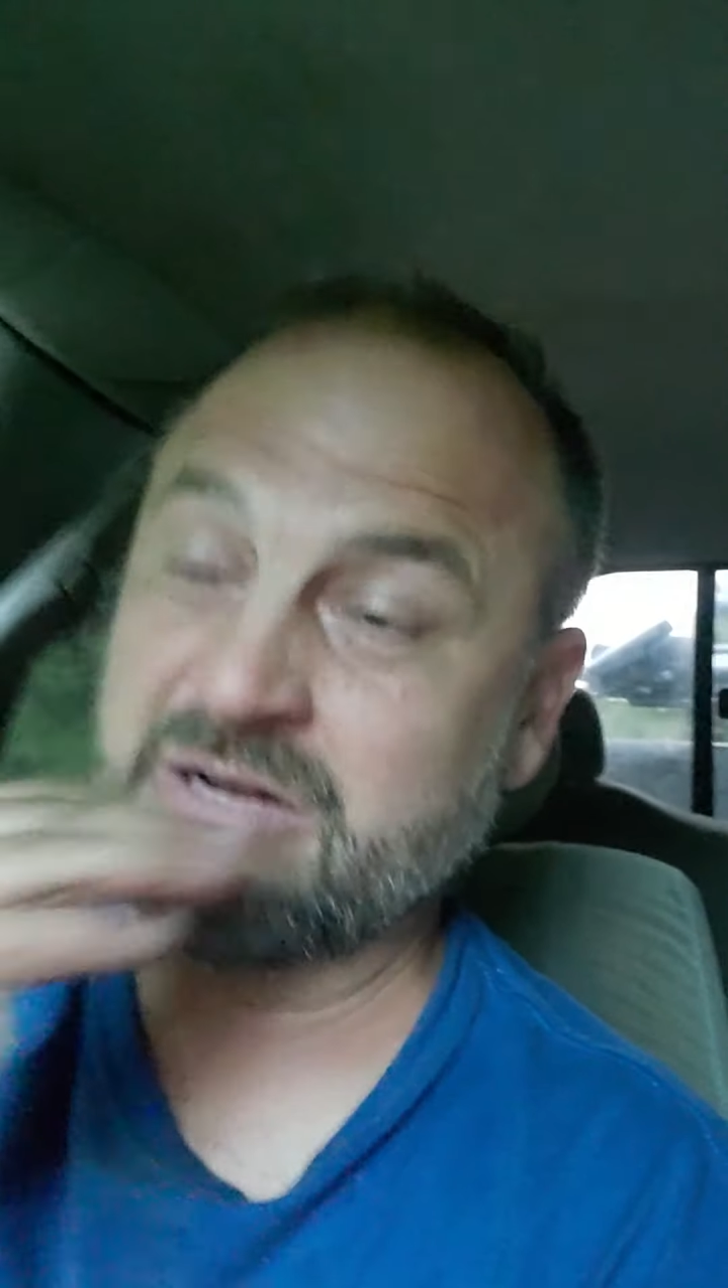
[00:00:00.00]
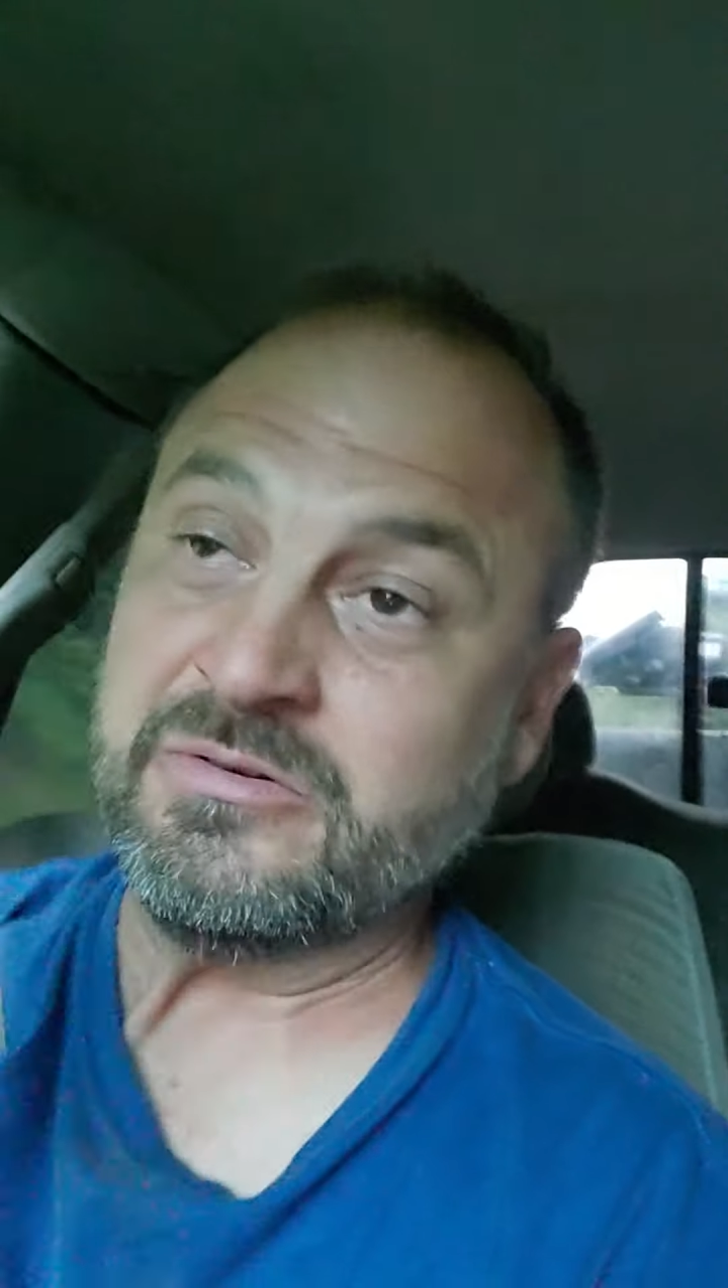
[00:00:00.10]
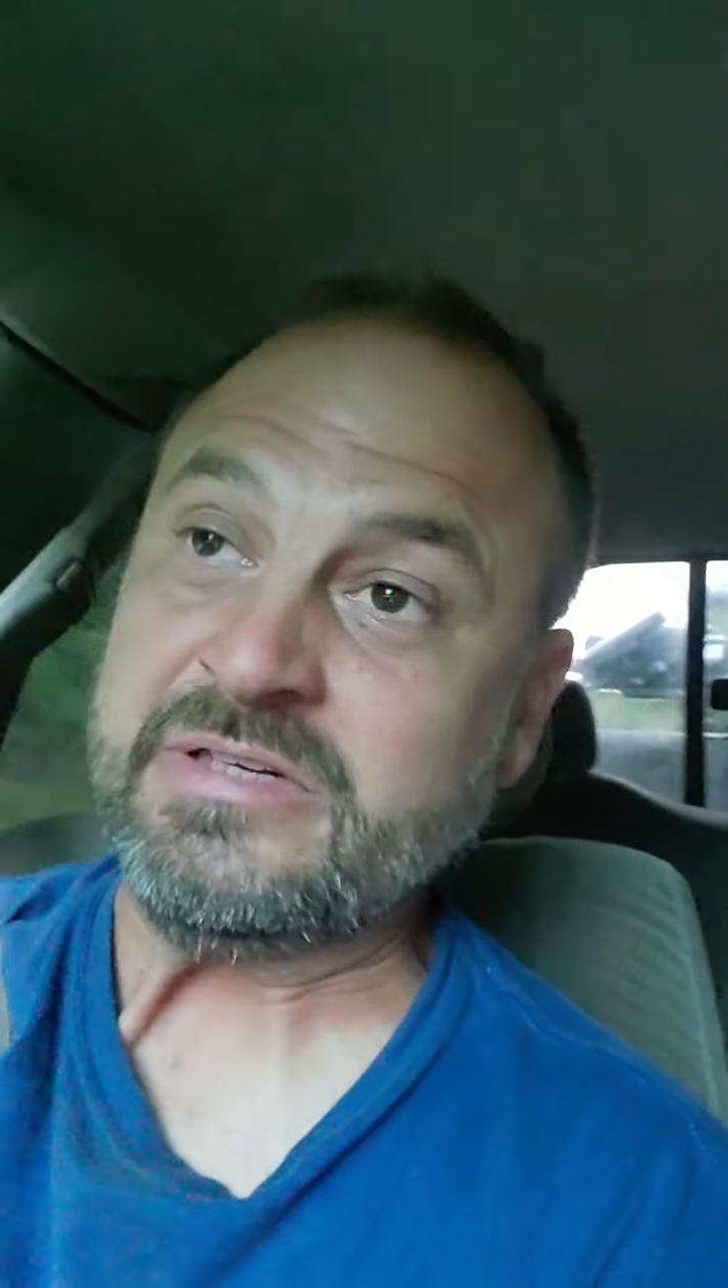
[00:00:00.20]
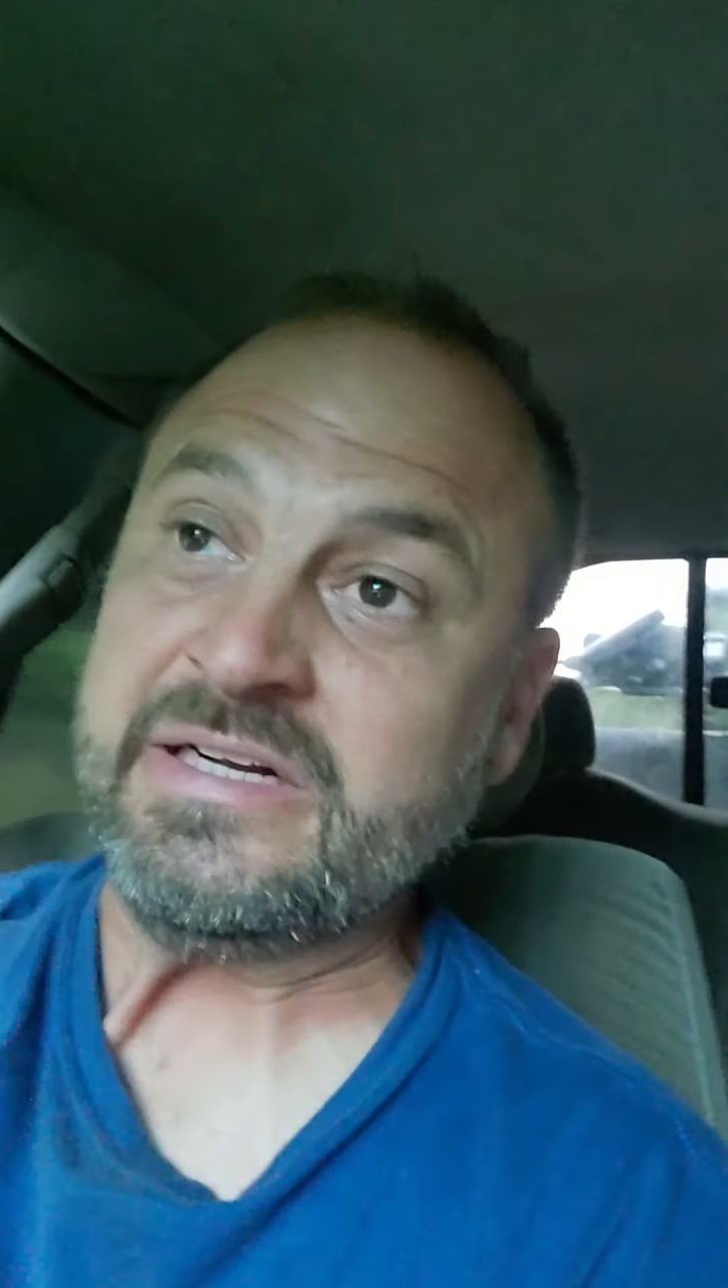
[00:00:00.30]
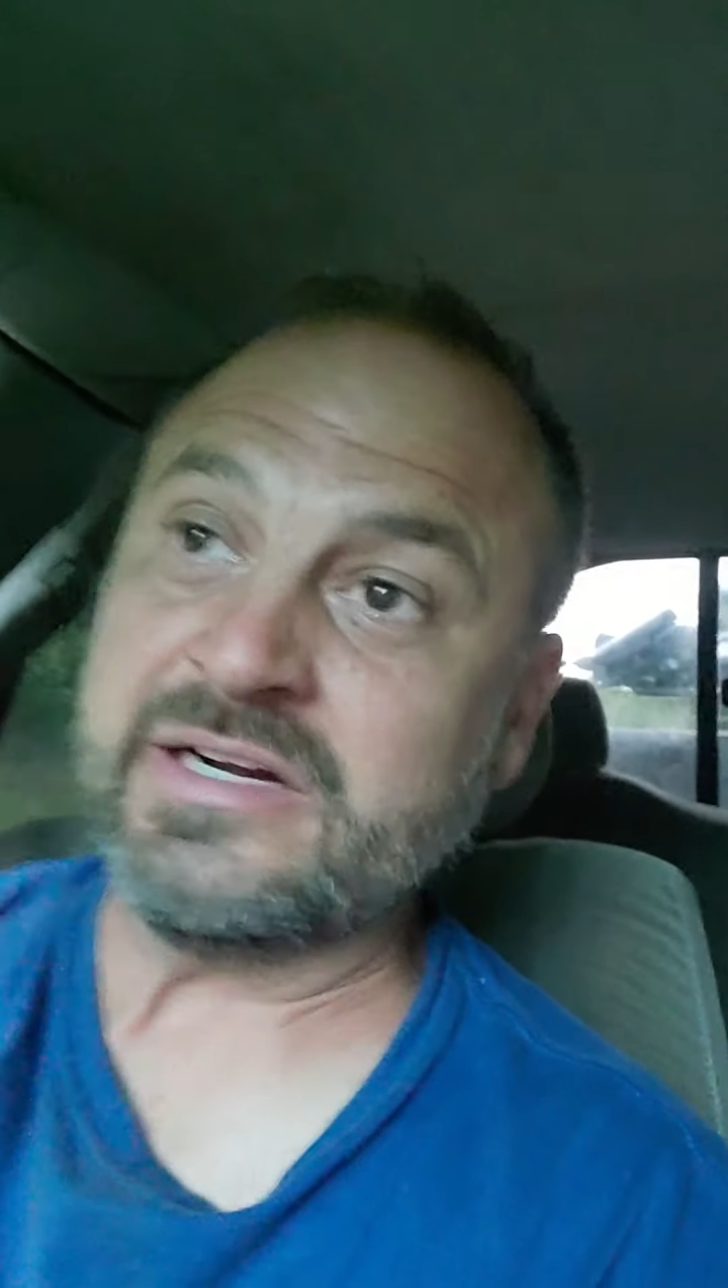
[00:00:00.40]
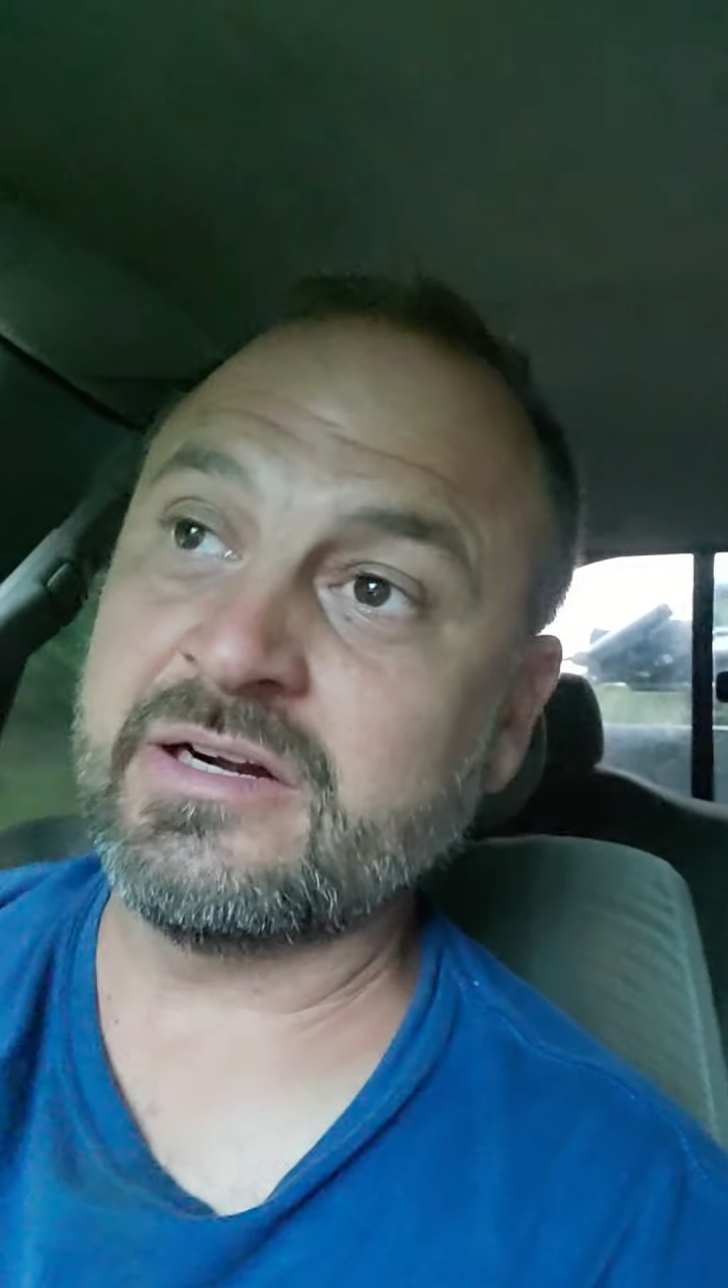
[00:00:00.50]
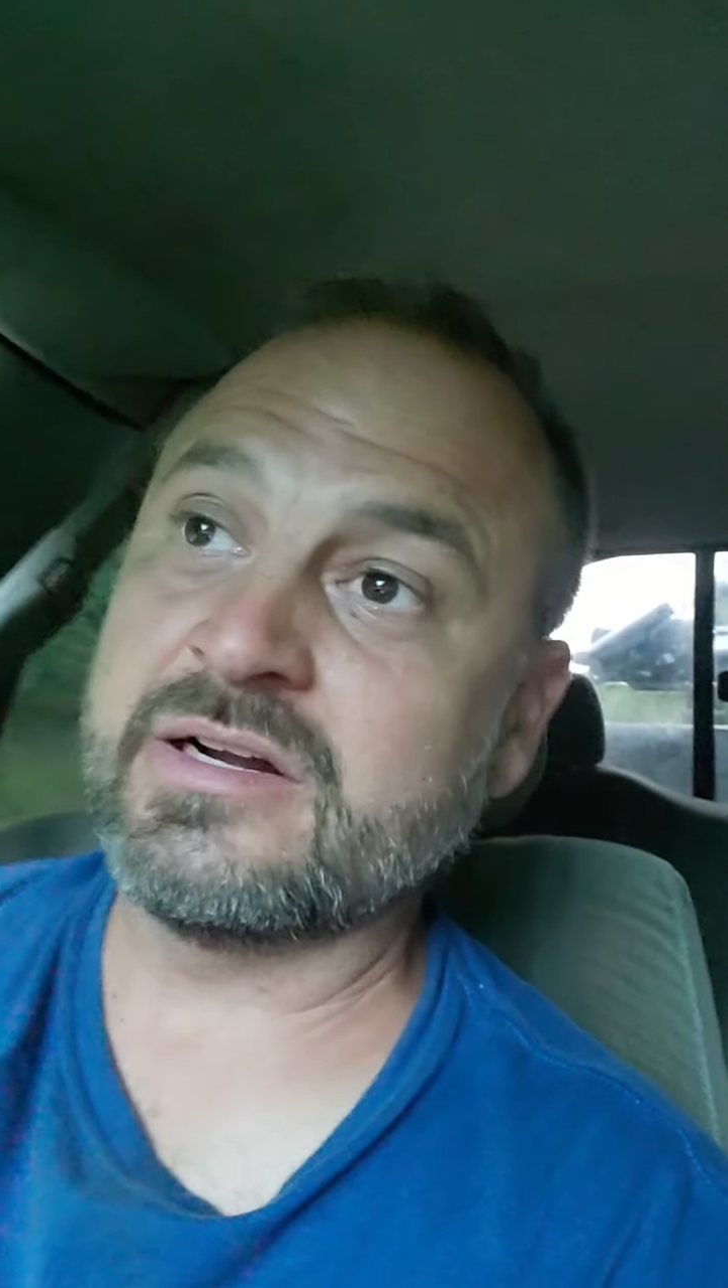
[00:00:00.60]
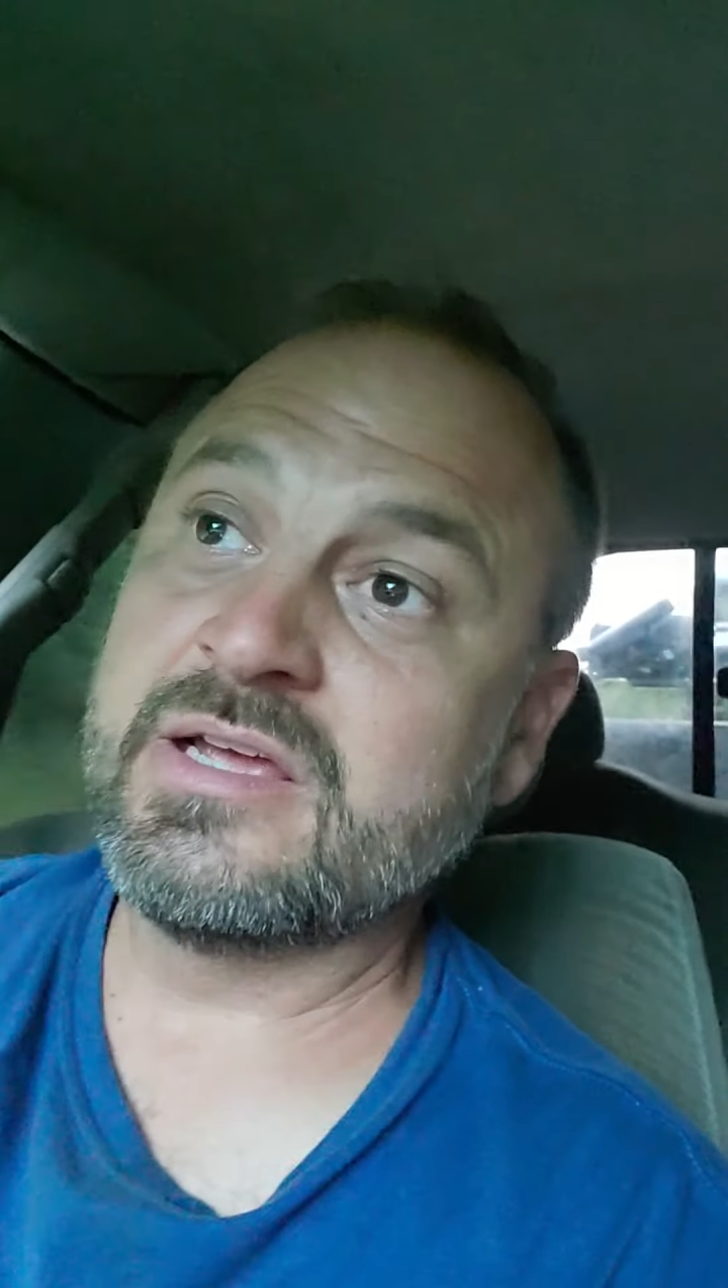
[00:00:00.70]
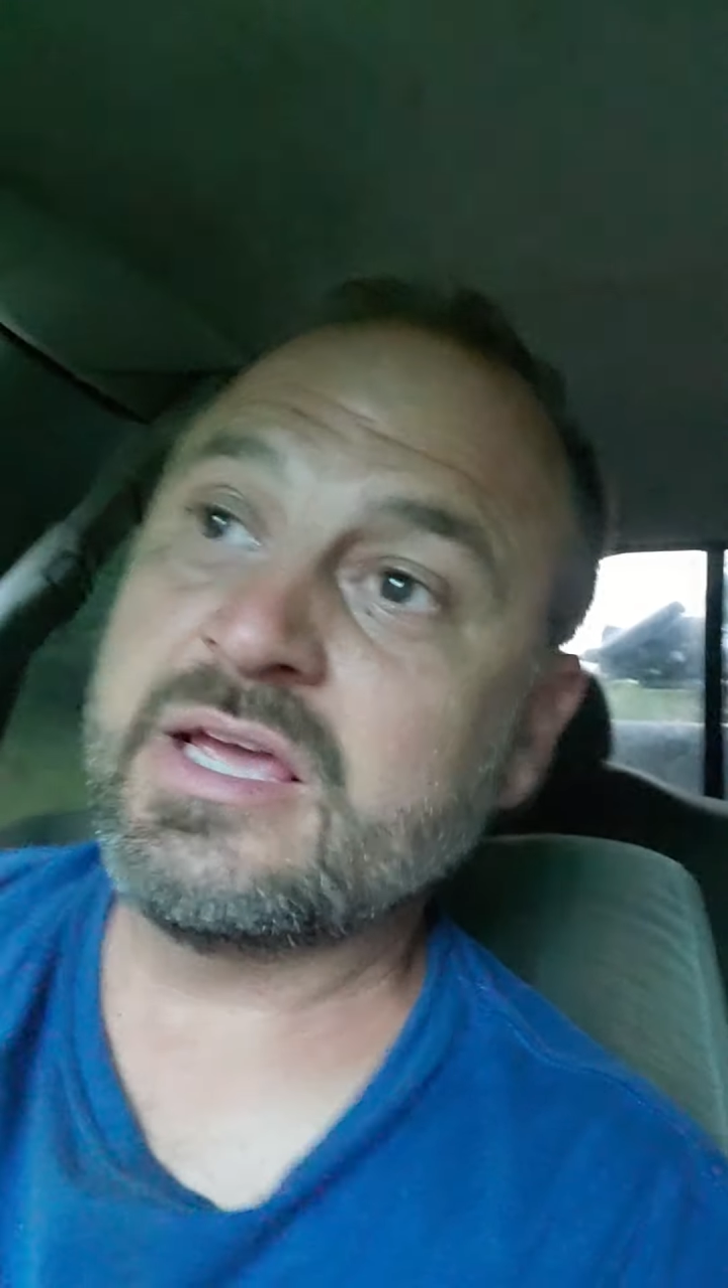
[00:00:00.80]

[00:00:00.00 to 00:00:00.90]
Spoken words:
on there